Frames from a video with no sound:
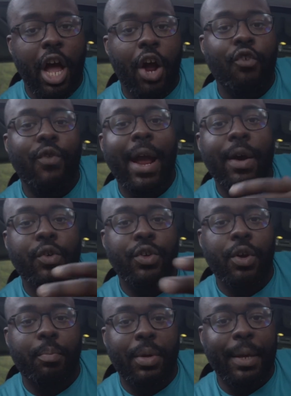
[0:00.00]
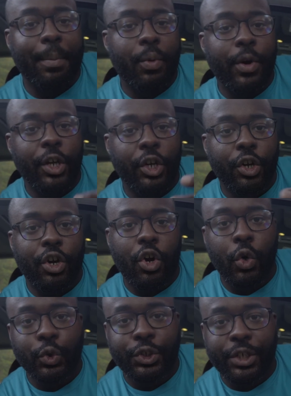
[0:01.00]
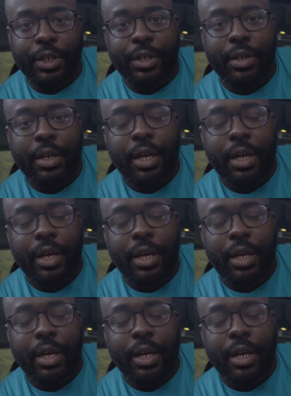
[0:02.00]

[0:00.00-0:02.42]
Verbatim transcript: around your people and your culture